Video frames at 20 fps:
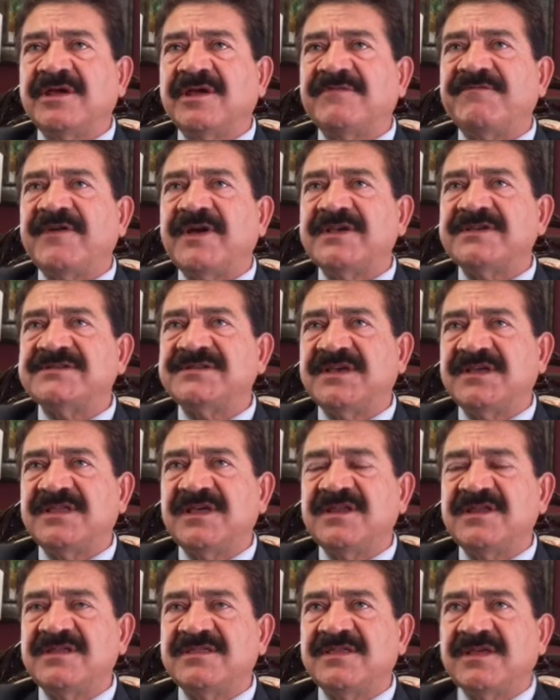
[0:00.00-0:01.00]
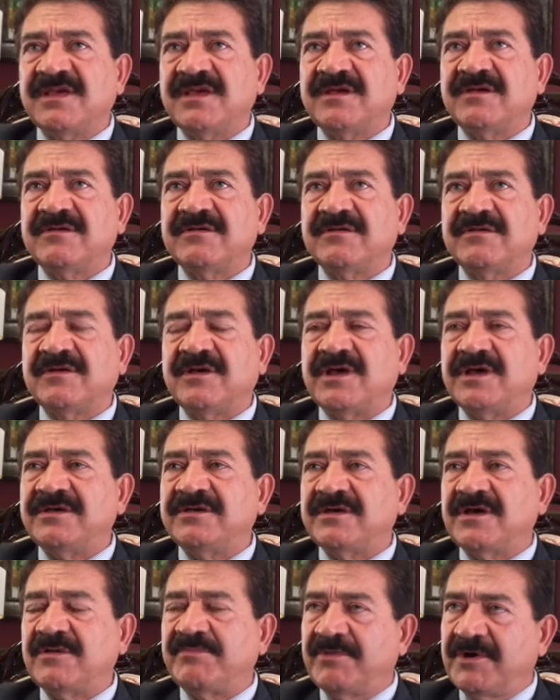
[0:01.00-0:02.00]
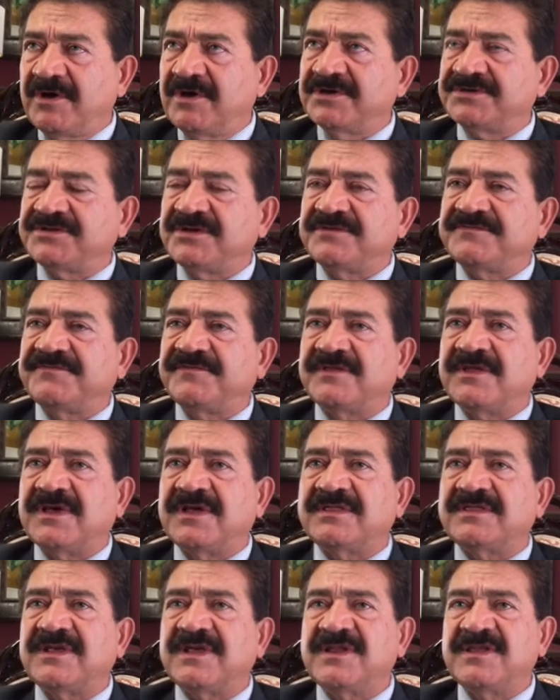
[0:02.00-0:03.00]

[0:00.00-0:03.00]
If I said anything, I apologize for that.